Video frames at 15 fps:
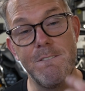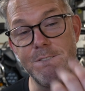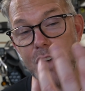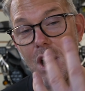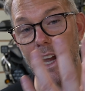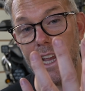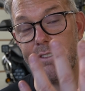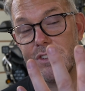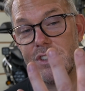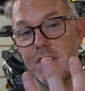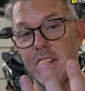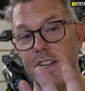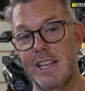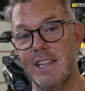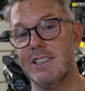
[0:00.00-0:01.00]
5
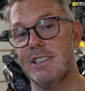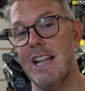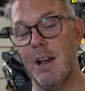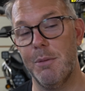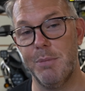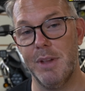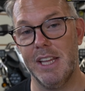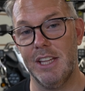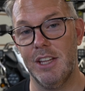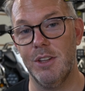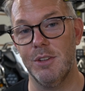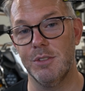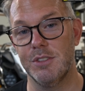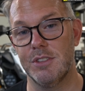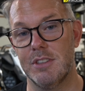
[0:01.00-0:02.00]
circuits now being
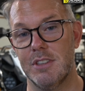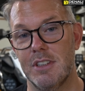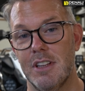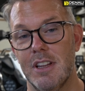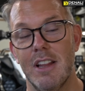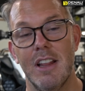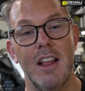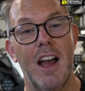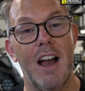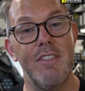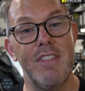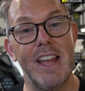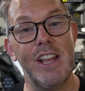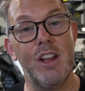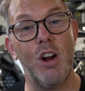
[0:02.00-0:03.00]
used. I've
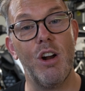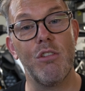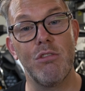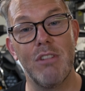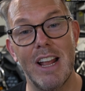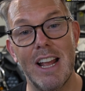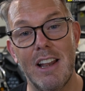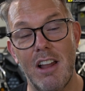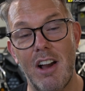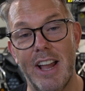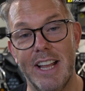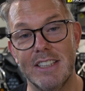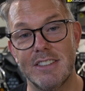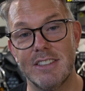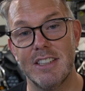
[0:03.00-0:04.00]
then got a rear
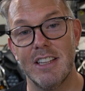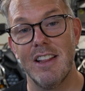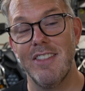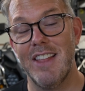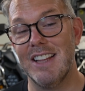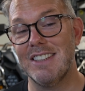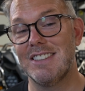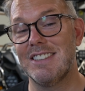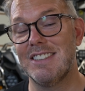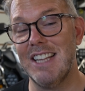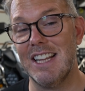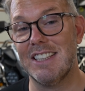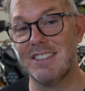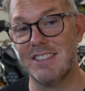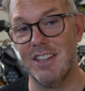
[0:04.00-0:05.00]
light. That's
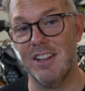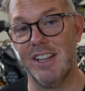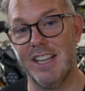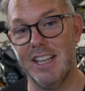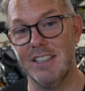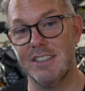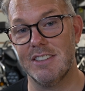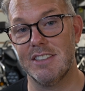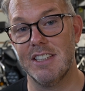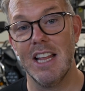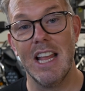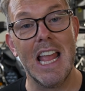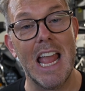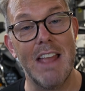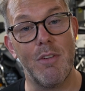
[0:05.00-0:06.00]
6 circuits.
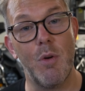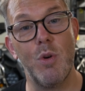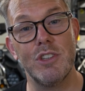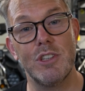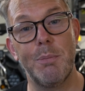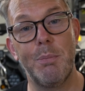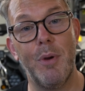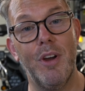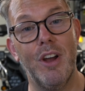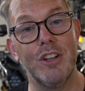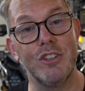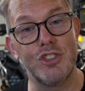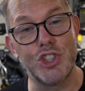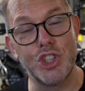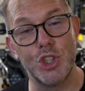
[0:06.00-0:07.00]
If I want to put a
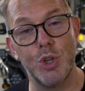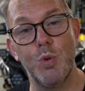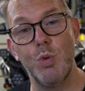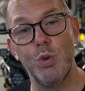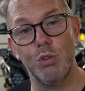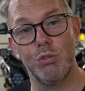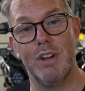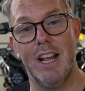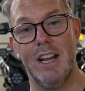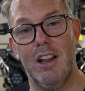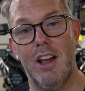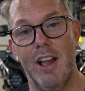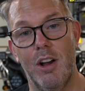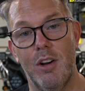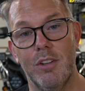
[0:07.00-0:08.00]
dual rear
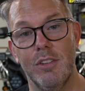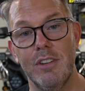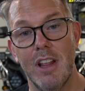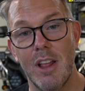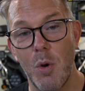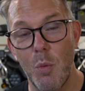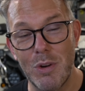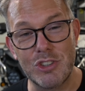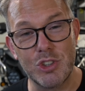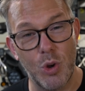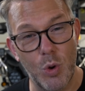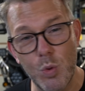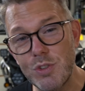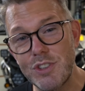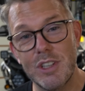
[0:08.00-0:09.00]
light on, which
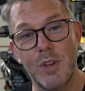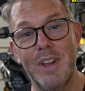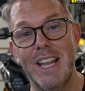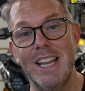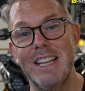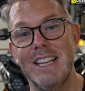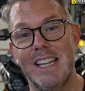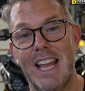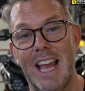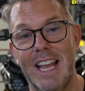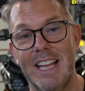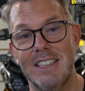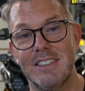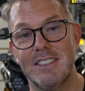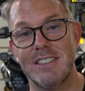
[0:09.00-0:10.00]
also
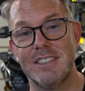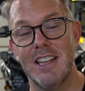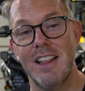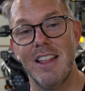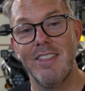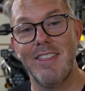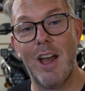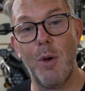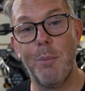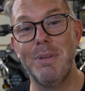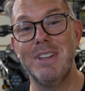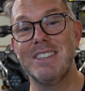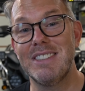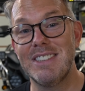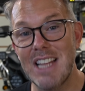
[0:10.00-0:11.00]
indicates, that would
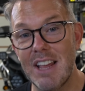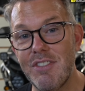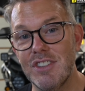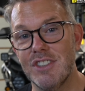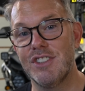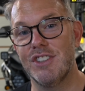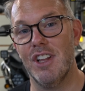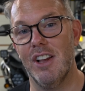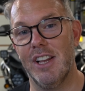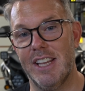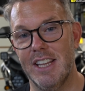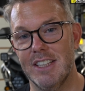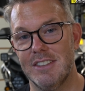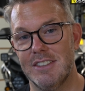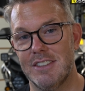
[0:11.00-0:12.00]
be 7
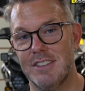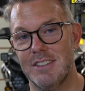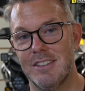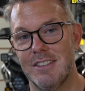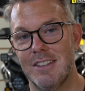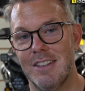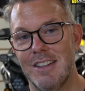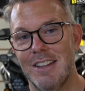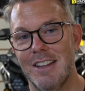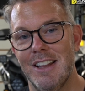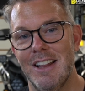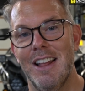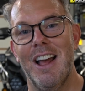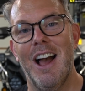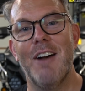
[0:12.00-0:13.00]
circuits.
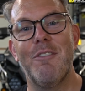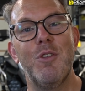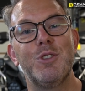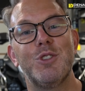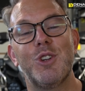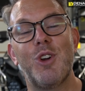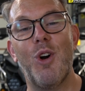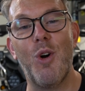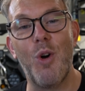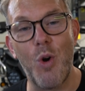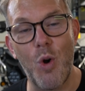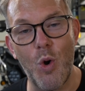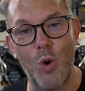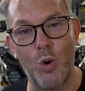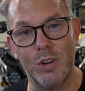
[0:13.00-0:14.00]
I've also got a
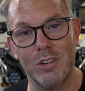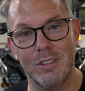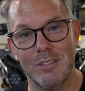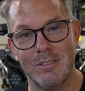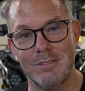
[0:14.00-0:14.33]
horn,